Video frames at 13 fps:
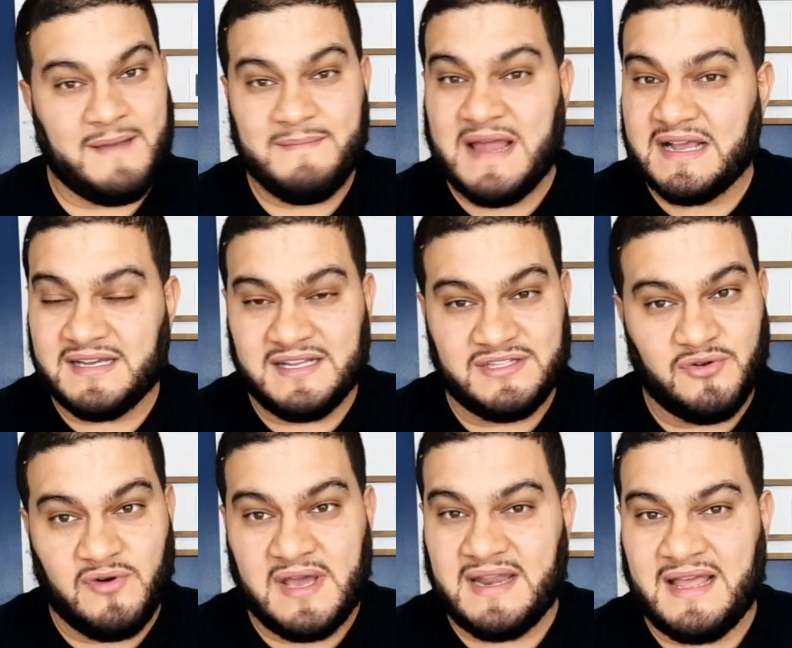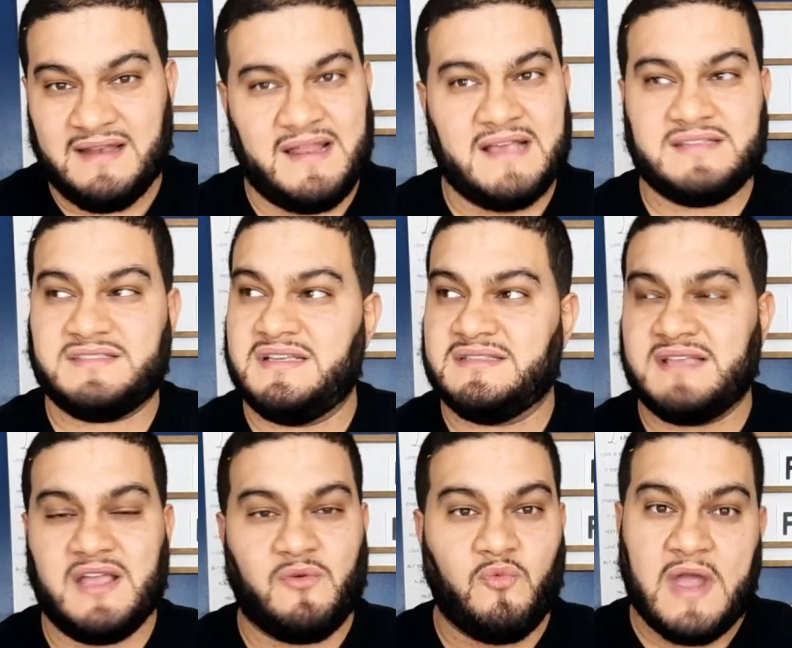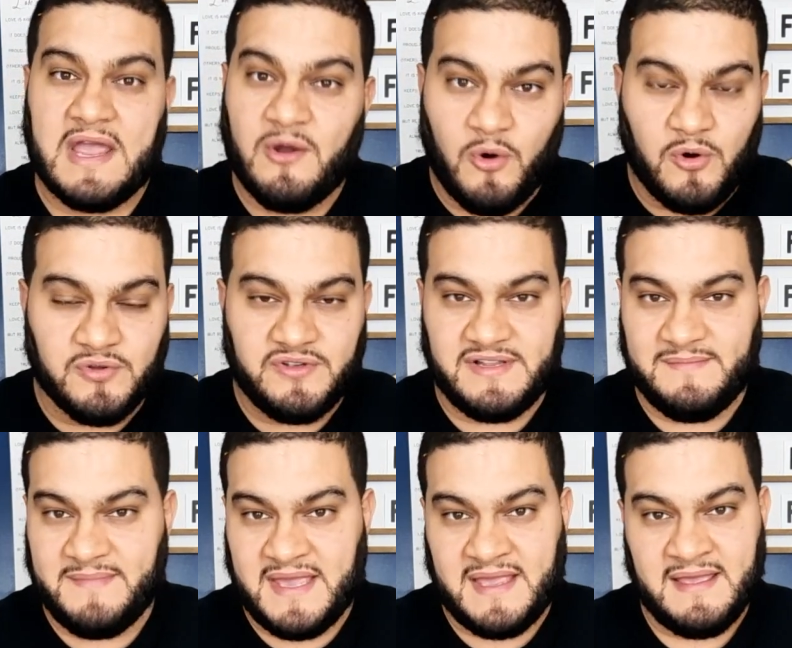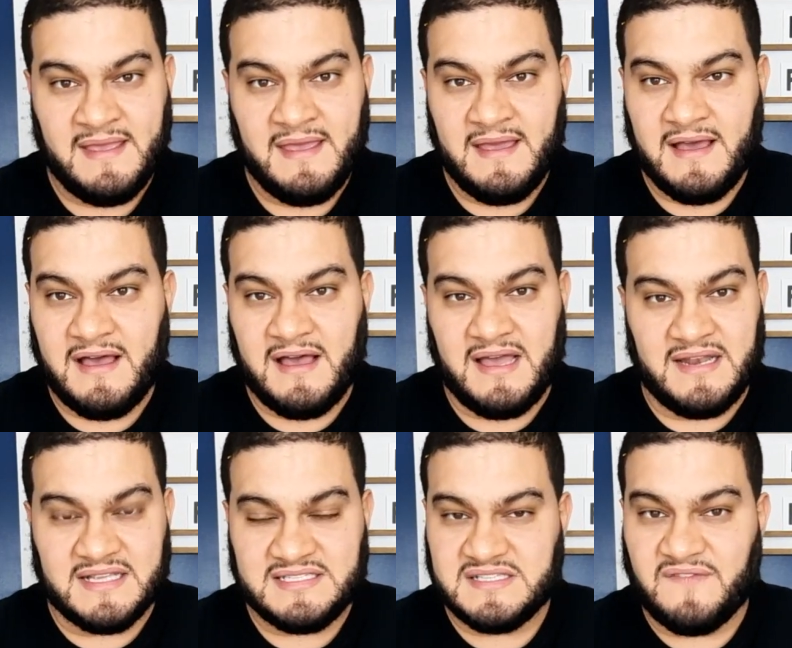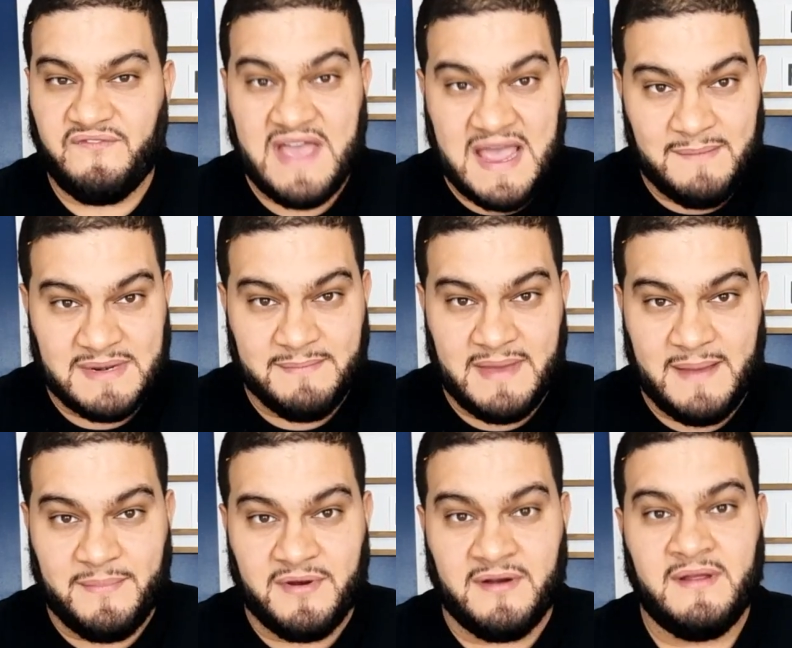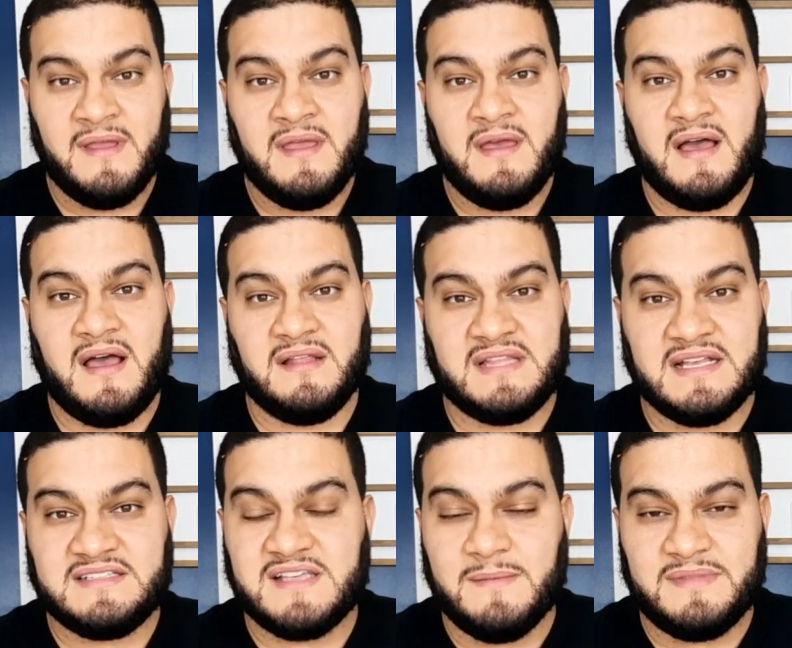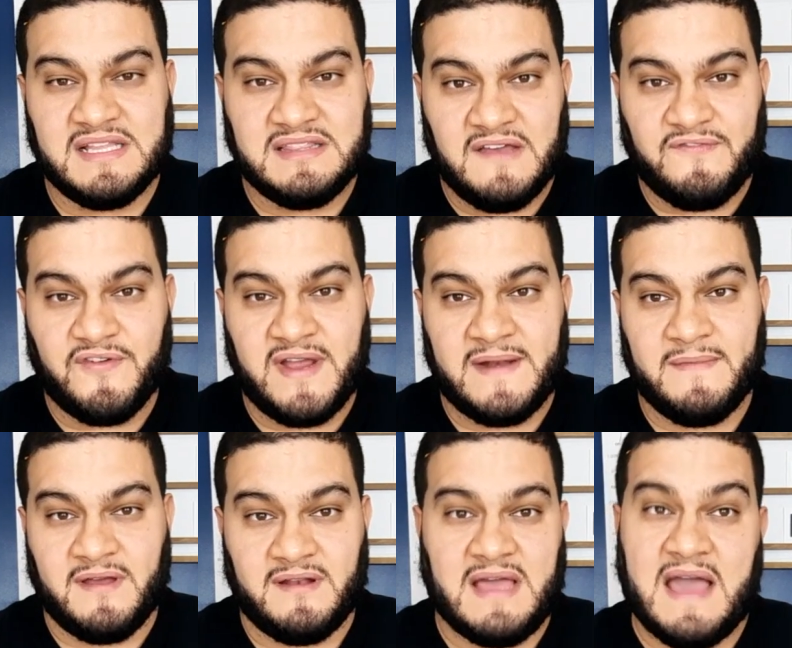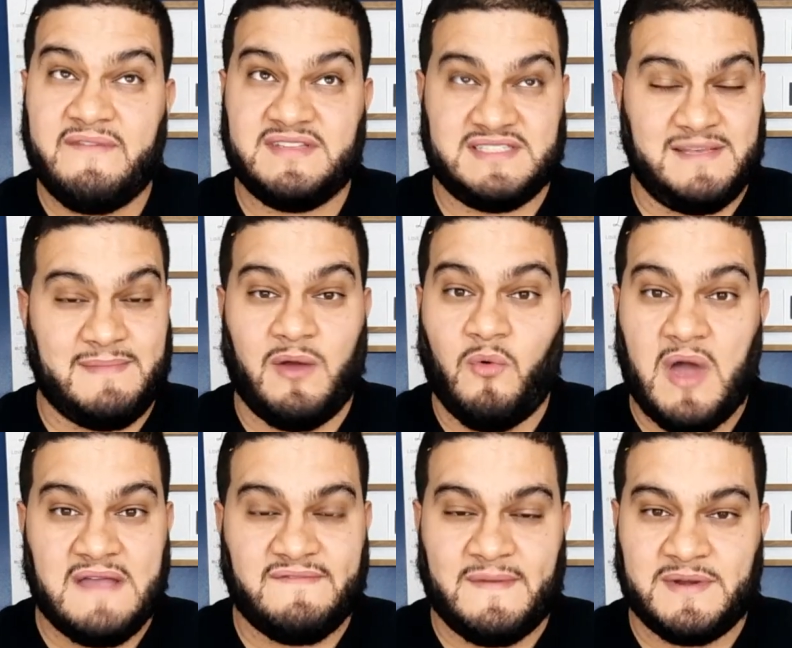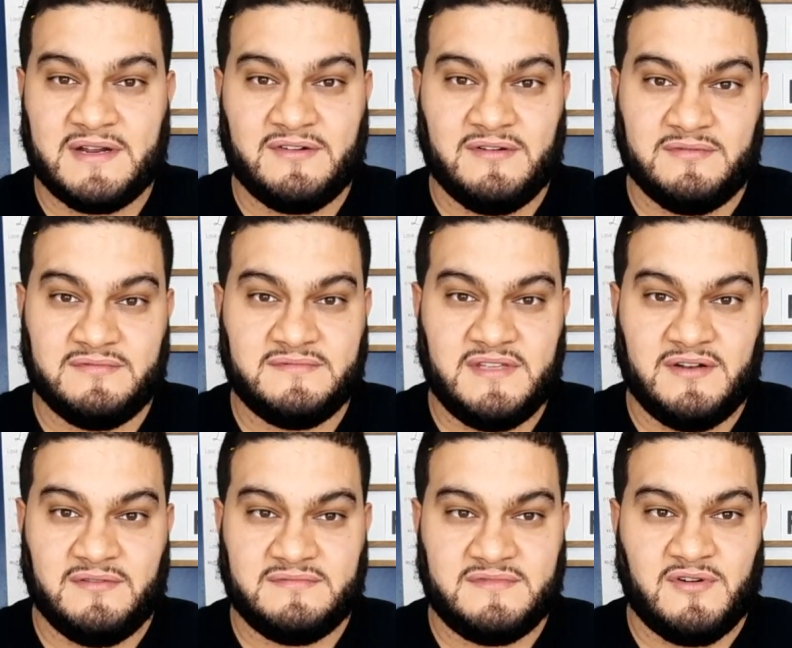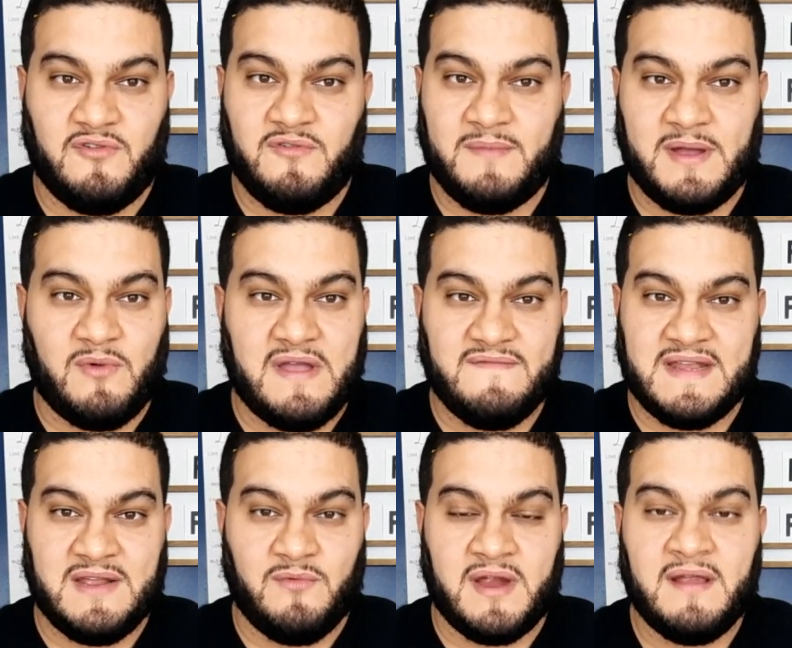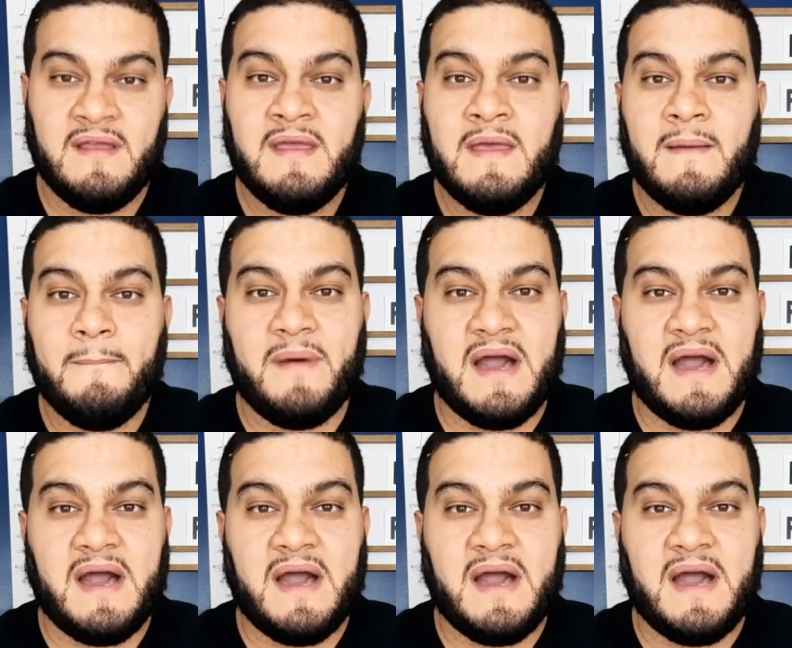uh, i'm not gonna do it unless she's like way older than me uh, unless it's a family member uh, that's something different uh, obviously my wife i'm gonna go you know go with my wife anywhere